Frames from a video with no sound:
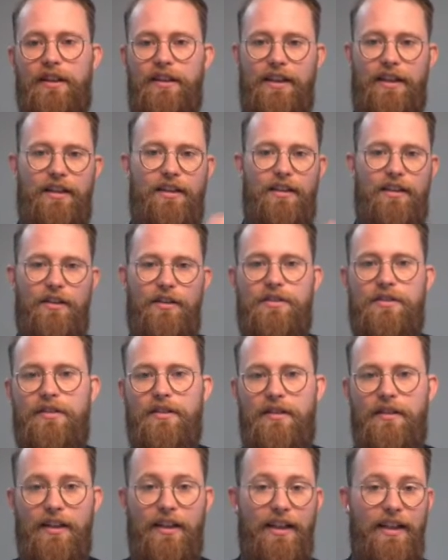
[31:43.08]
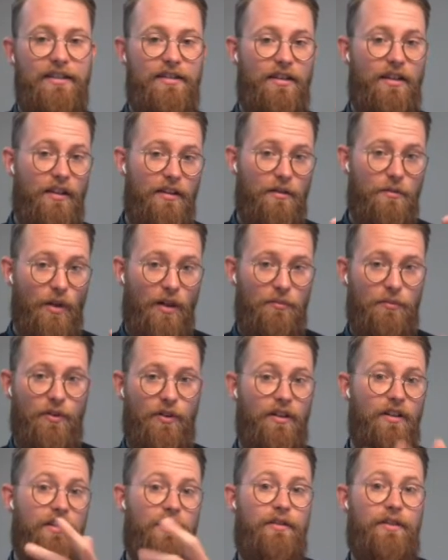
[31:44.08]
and then it goes to this. Here's another
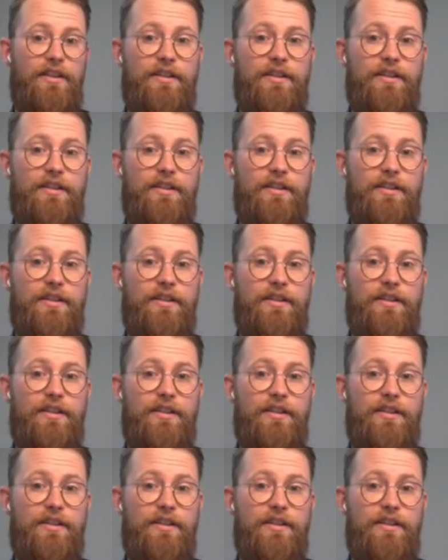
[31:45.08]
bumper, 3